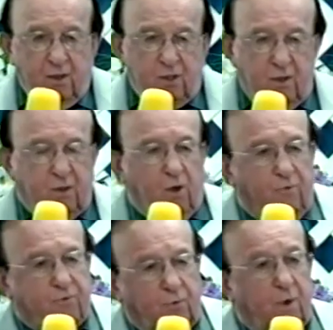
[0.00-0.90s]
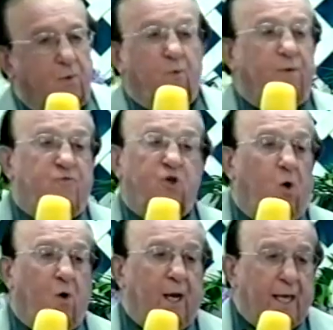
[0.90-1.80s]
to go through it with
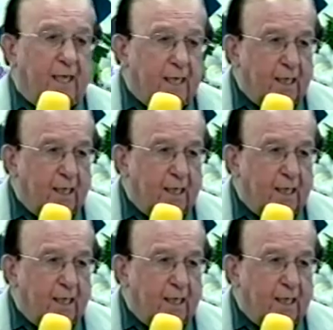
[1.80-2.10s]
joy.